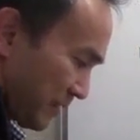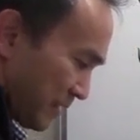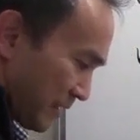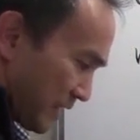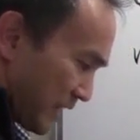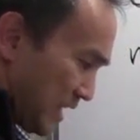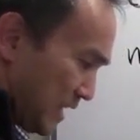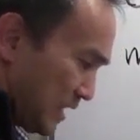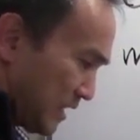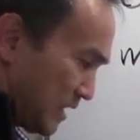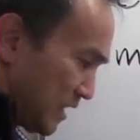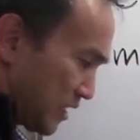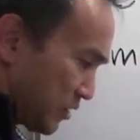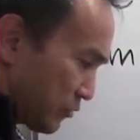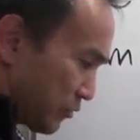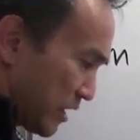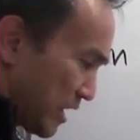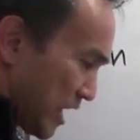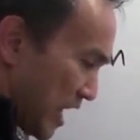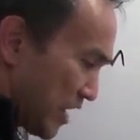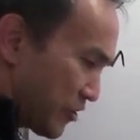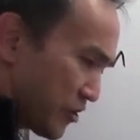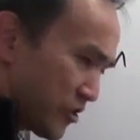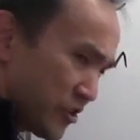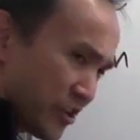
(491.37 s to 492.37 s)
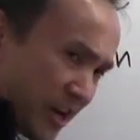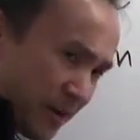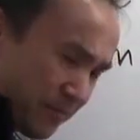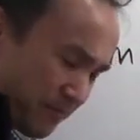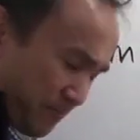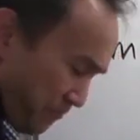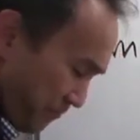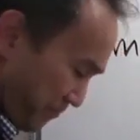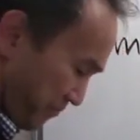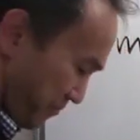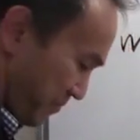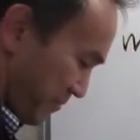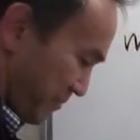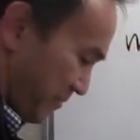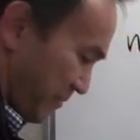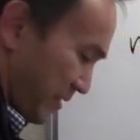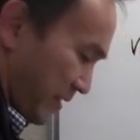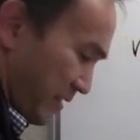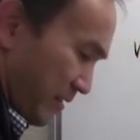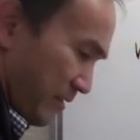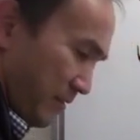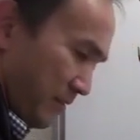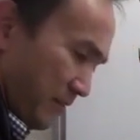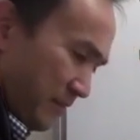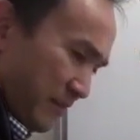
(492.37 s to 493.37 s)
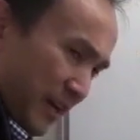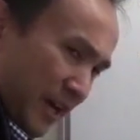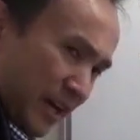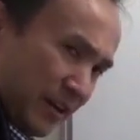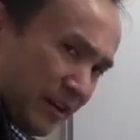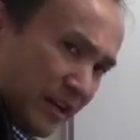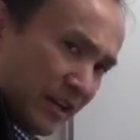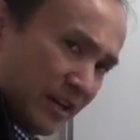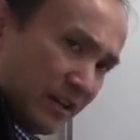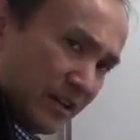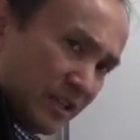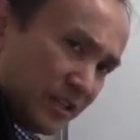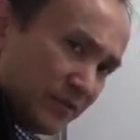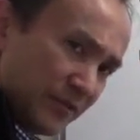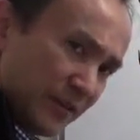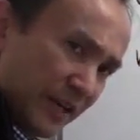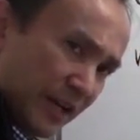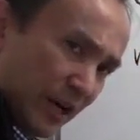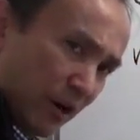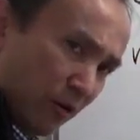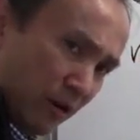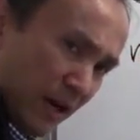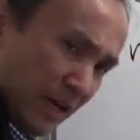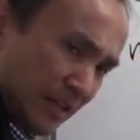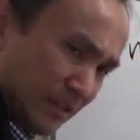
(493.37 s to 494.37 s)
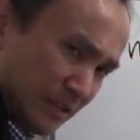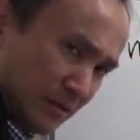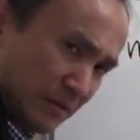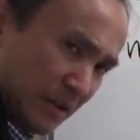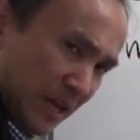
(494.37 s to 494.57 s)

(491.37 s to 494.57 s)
In this relationship, and in this video lesson,